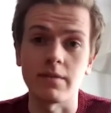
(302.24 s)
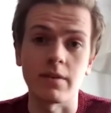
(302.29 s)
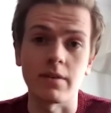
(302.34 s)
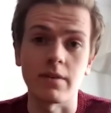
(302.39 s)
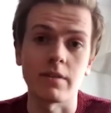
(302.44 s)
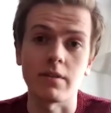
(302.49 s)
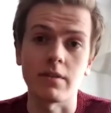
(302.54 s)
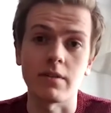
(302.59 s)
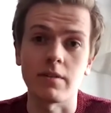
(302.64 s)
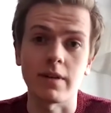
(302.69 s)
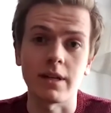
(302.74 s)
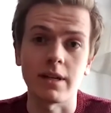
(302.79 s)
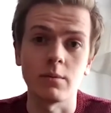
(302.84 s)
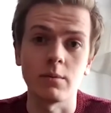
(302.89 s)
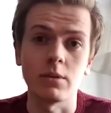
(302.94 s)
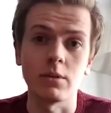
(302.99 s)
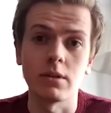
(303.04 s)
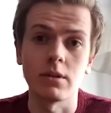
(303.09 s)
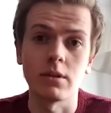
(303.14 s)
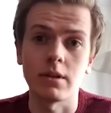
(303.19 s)
very, very
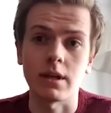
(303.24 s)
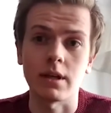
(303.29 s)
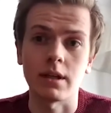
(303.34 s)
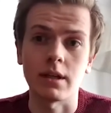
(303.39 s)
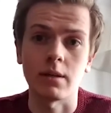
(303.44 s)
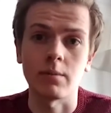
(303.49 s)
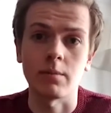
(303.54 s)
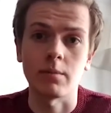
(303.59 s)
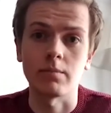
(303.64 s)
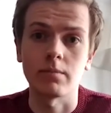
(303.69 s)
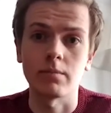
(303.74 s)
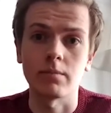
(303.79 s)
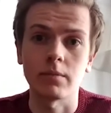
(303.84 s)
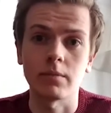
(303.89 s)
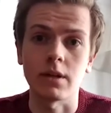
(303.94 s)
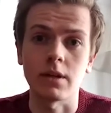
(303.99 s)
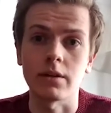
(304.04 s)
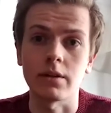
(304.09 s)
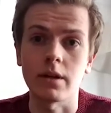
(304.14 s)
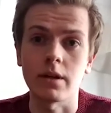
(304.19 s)
valuable, and I'm
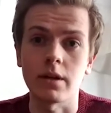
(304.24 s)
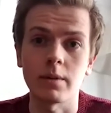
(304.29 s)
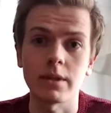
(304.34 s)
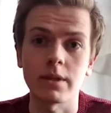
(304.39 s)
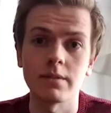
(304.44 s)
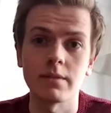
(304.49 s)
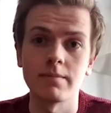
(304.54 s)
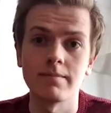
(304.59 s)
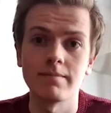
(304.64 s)
delighted that I went.